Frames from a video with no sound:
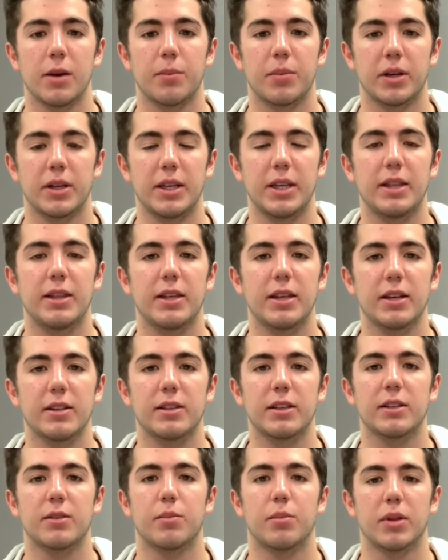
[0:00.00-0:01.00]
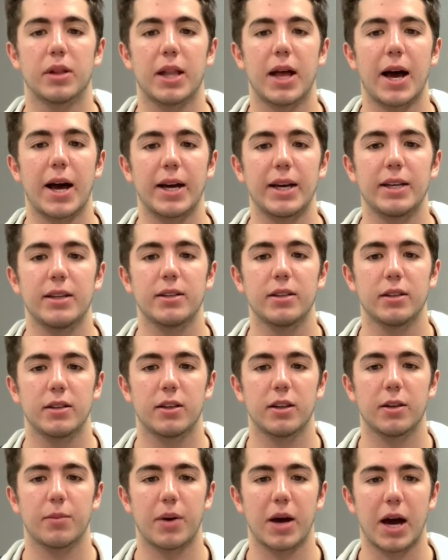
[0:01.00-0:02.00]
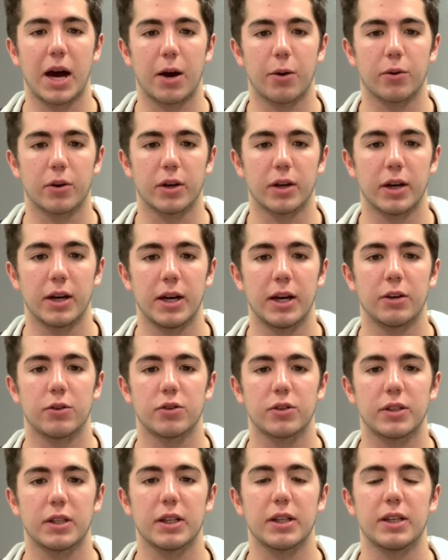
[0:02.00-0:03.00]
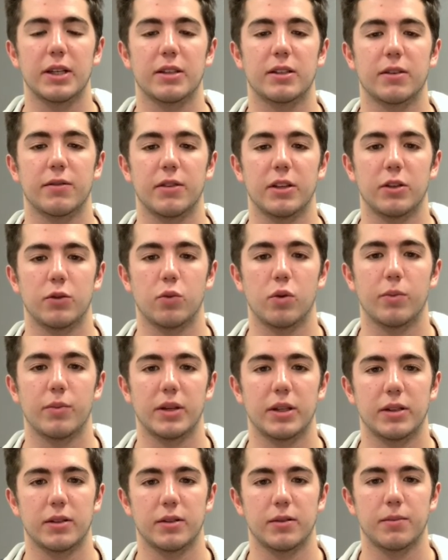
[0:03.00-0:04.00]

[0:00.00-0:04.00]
Prometheus is blind to the power and resilience of these women.